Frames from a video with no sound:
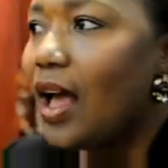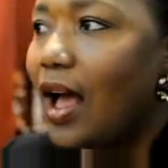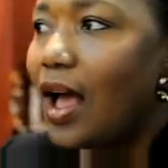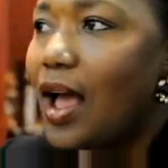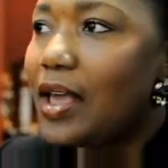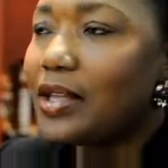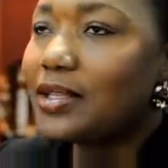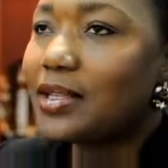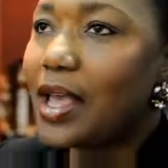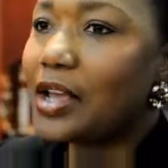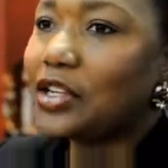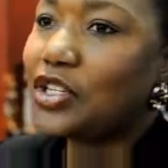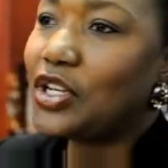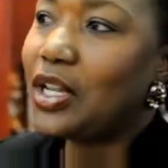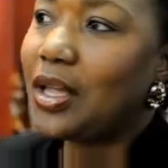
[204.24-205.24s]

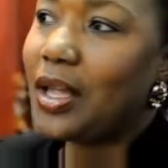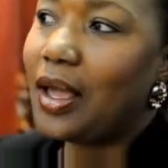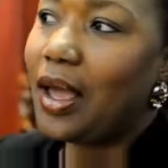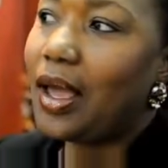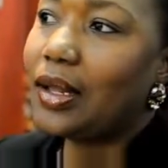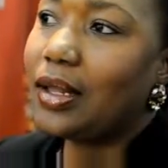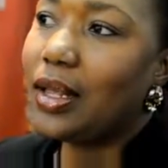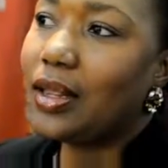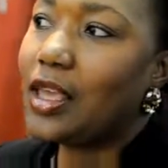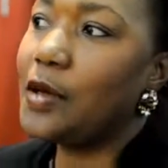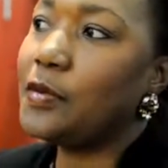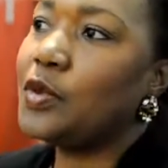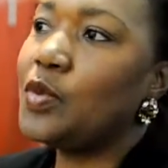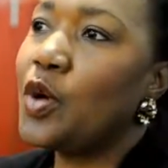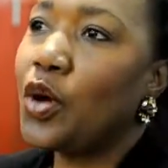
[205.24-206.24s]
It
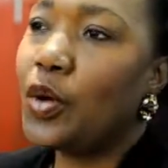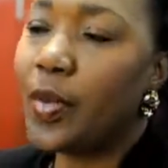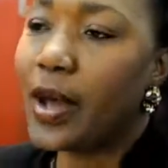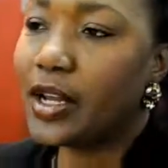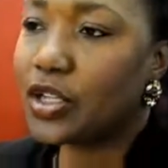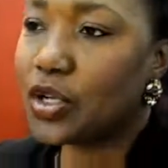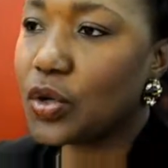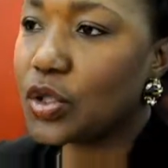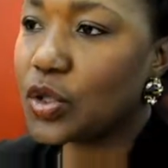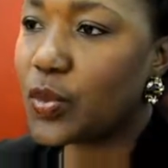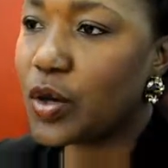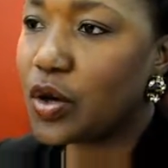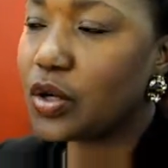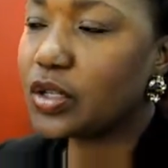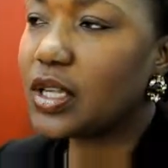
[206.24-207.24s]
keeps me on my toes,
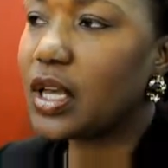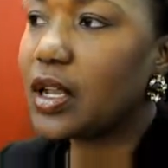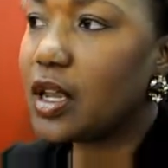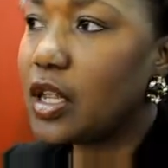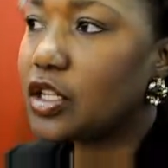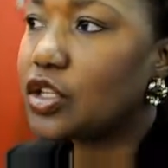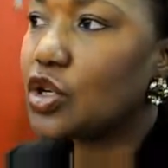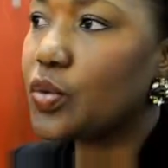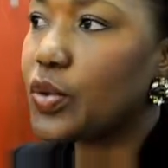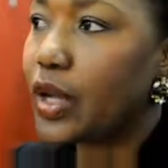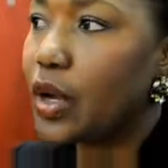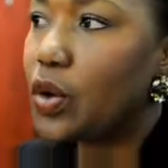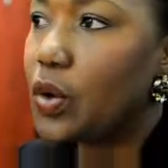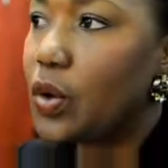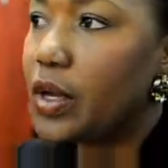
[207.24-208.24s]
because I need to
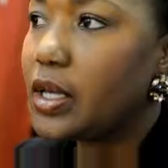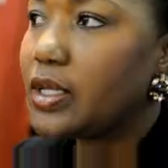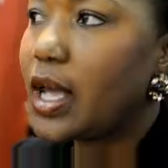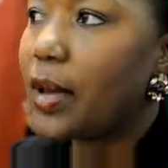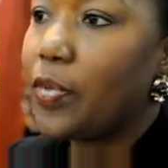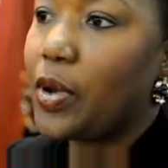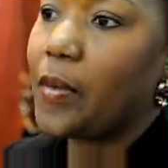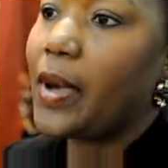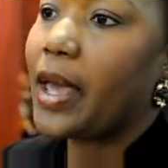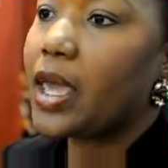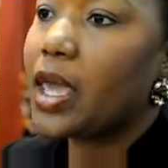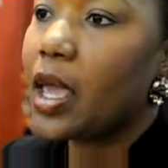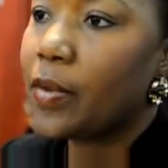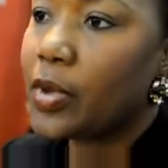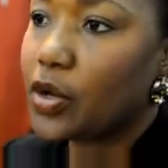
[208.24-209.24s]
be always upping my
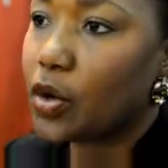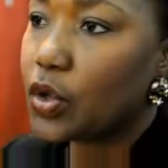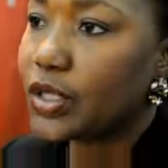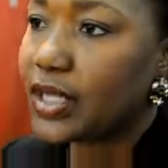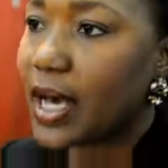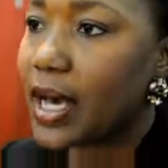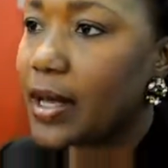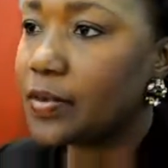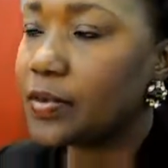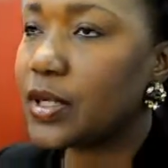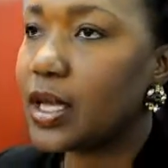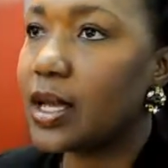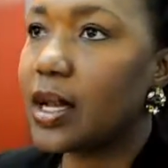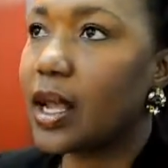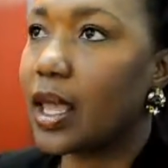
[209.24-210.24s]
game at all
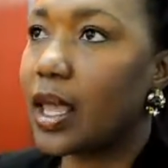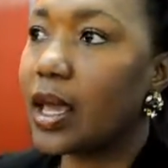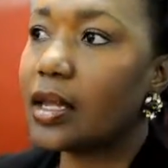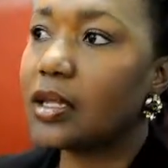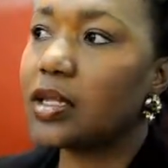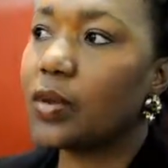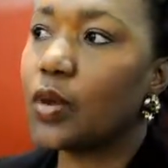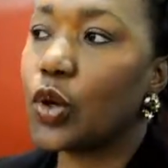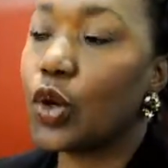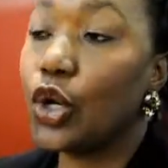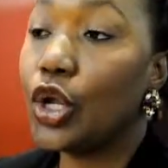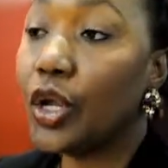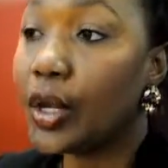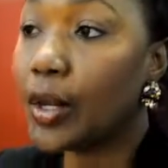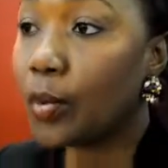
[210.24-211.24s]
times. And again, it's about
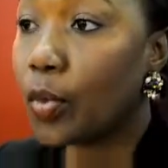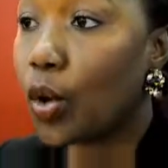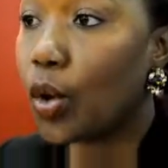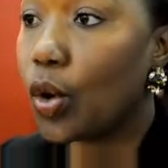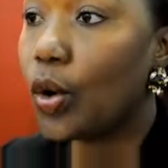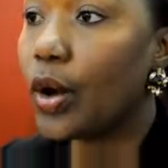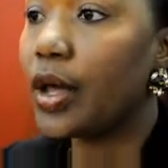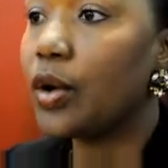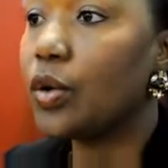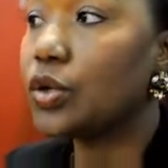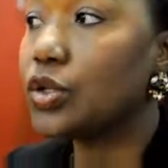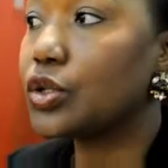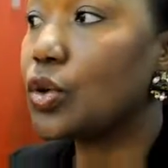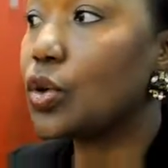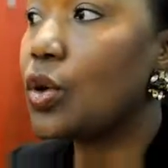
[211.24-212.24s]
learning more and
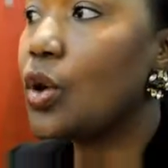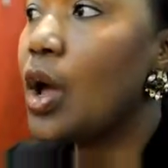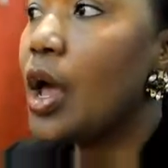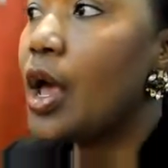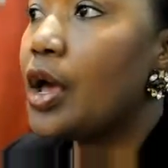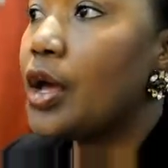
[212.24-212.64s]
also